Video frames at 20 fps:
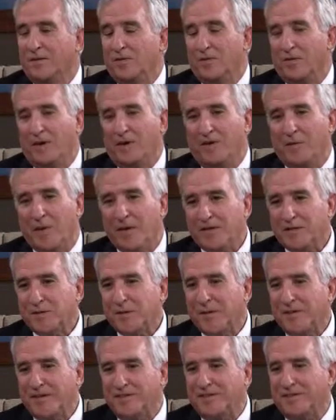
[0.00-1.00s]
Well, the best
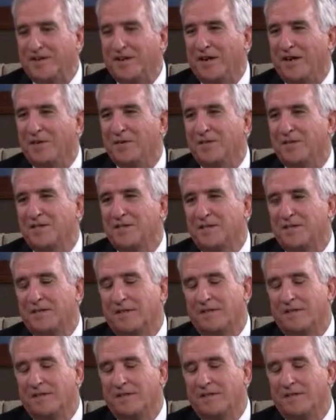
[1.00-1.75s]
place to go is